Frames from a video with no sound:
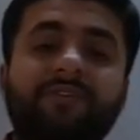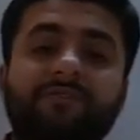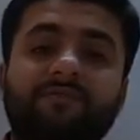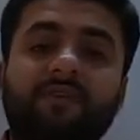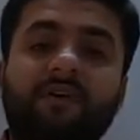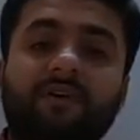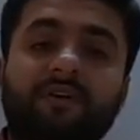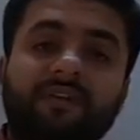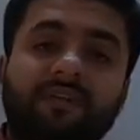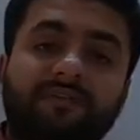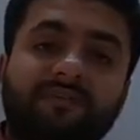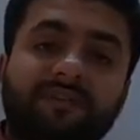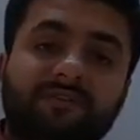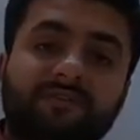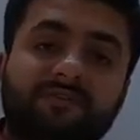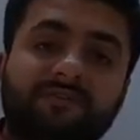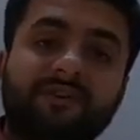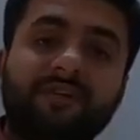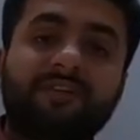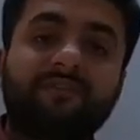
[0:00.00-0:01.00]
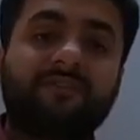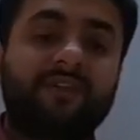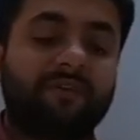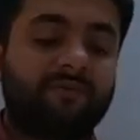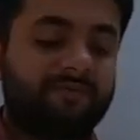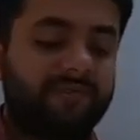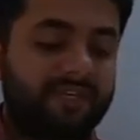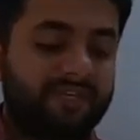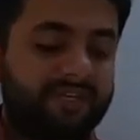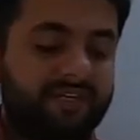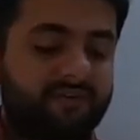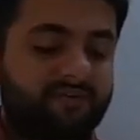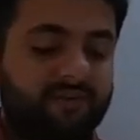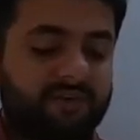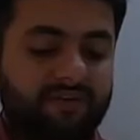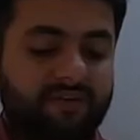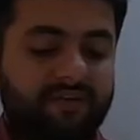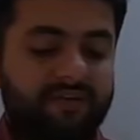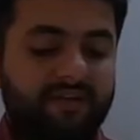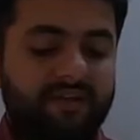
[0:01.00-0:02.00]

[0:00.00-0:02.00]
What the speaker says: is not given, so it will be equal.